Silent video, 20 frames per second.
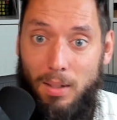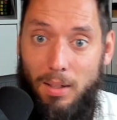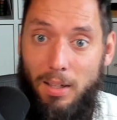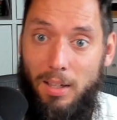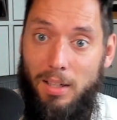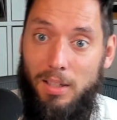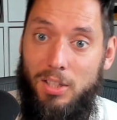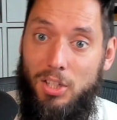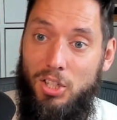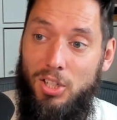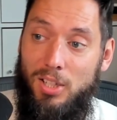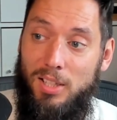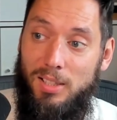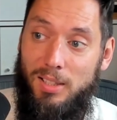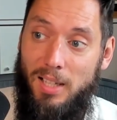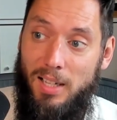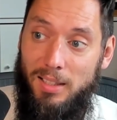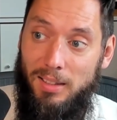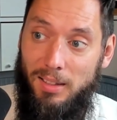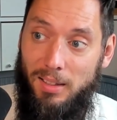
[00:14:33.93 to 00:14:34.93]
It's just
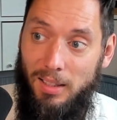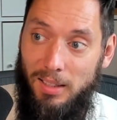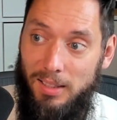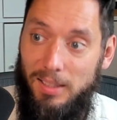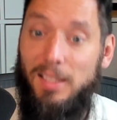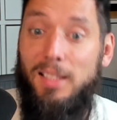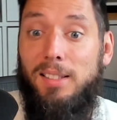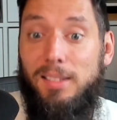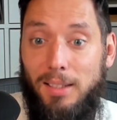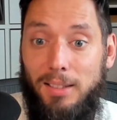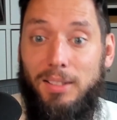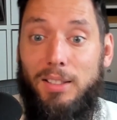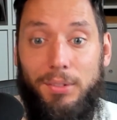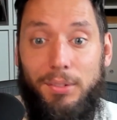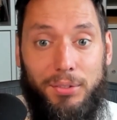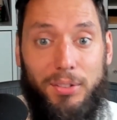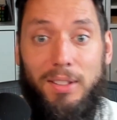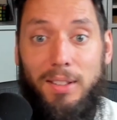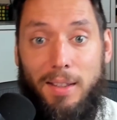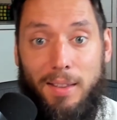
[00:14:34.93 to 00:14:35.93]
that this is the
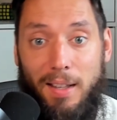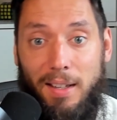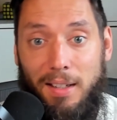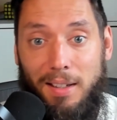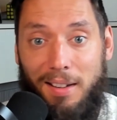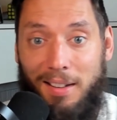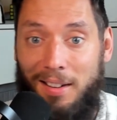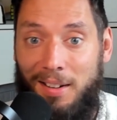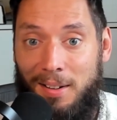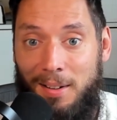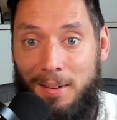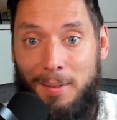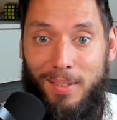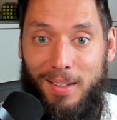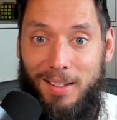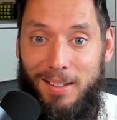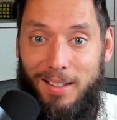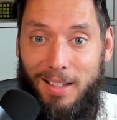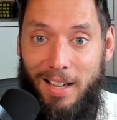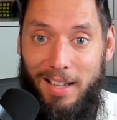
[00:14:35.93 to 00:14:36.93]
different thing.
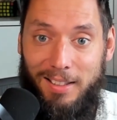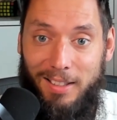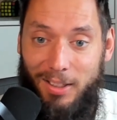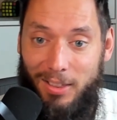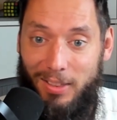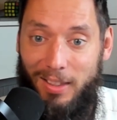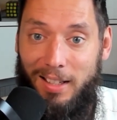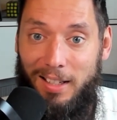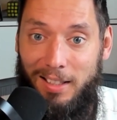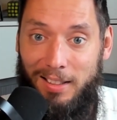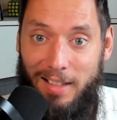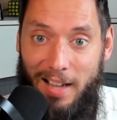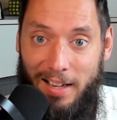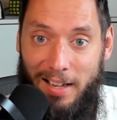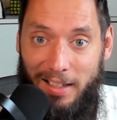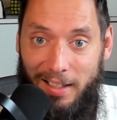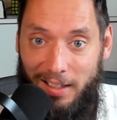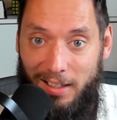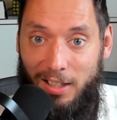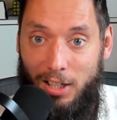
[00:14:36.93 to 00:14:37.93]
And the thing
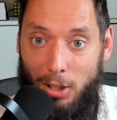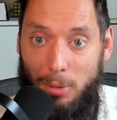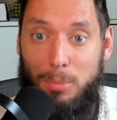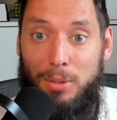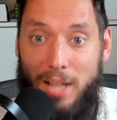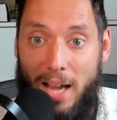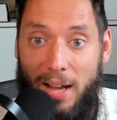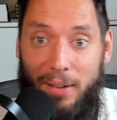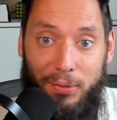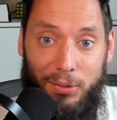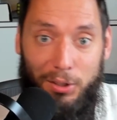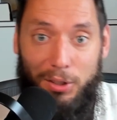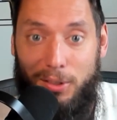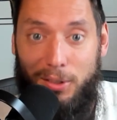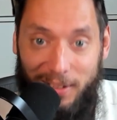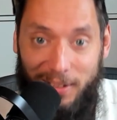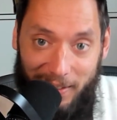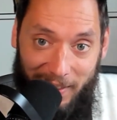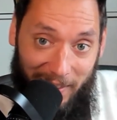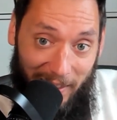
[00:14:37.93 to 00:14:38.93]
that comes
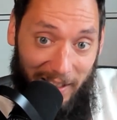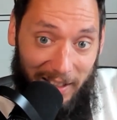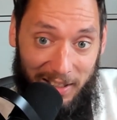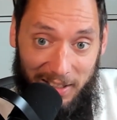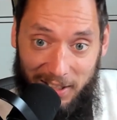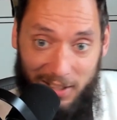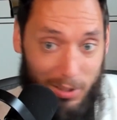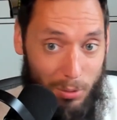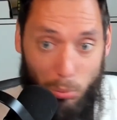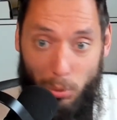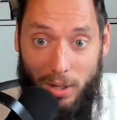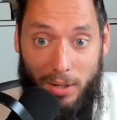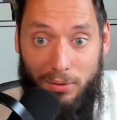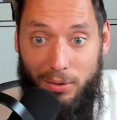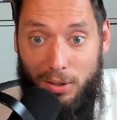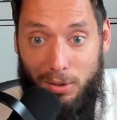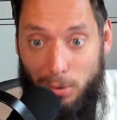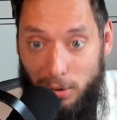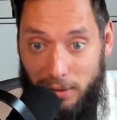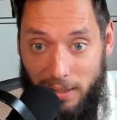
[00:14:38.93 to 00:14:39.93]
after this,
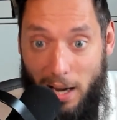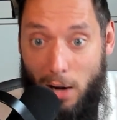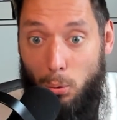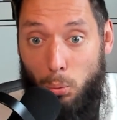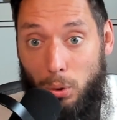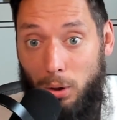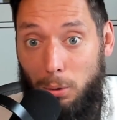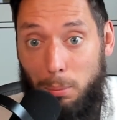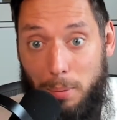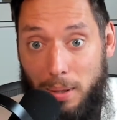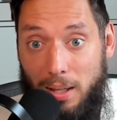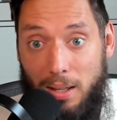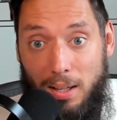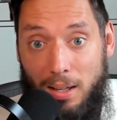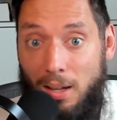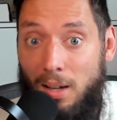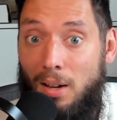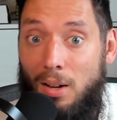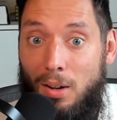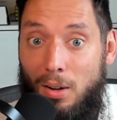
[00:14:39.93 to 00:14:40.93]
whatever that will
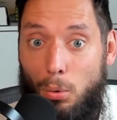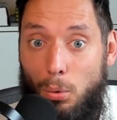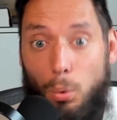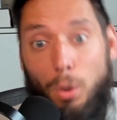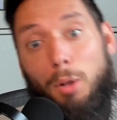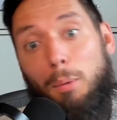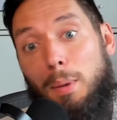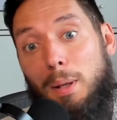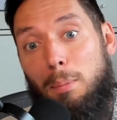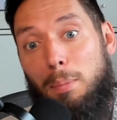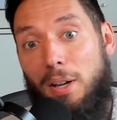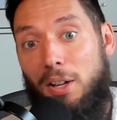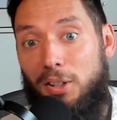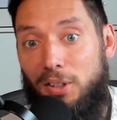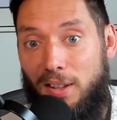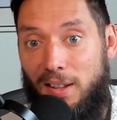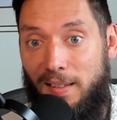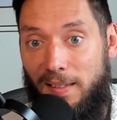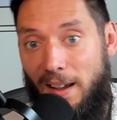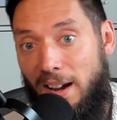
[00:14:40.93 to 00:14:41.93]
be bigger
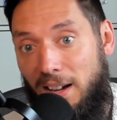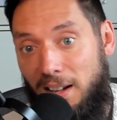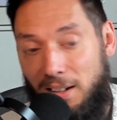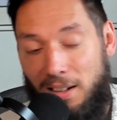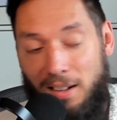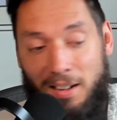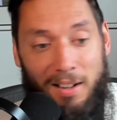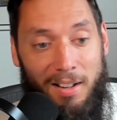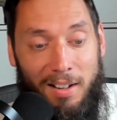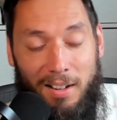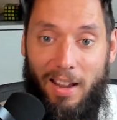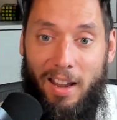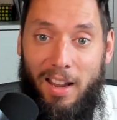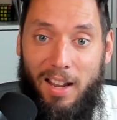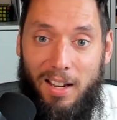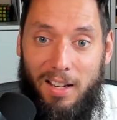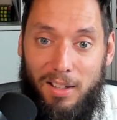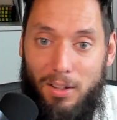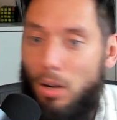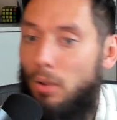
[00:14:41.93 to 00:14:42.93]
than that.
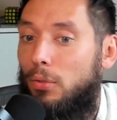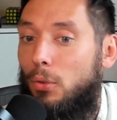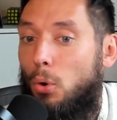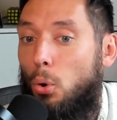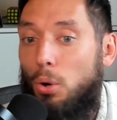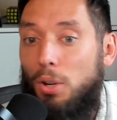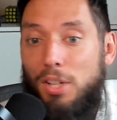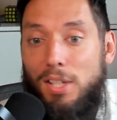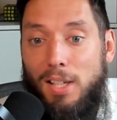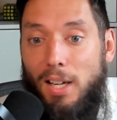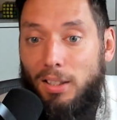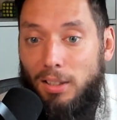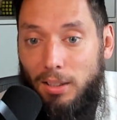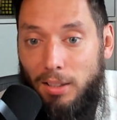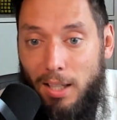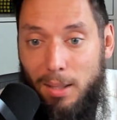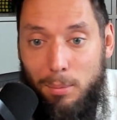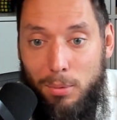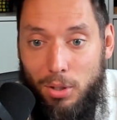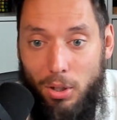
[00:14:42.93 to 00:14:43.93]
And of course,
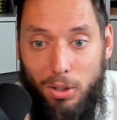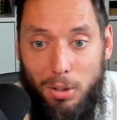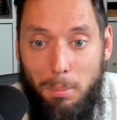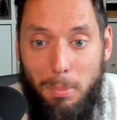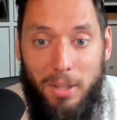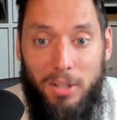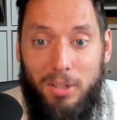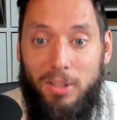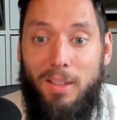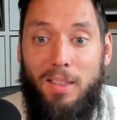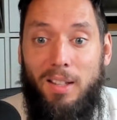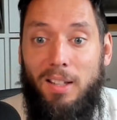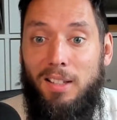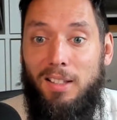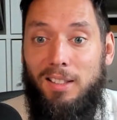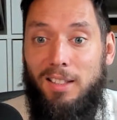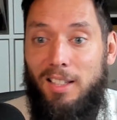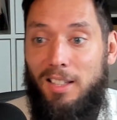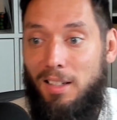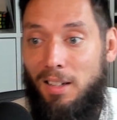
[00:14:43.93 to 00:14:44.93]
LLMs are a bigger
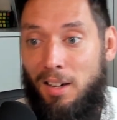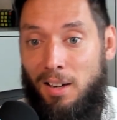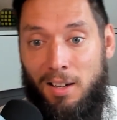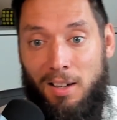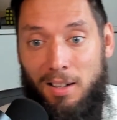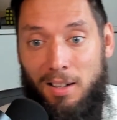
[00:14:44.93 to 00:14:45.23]
thing than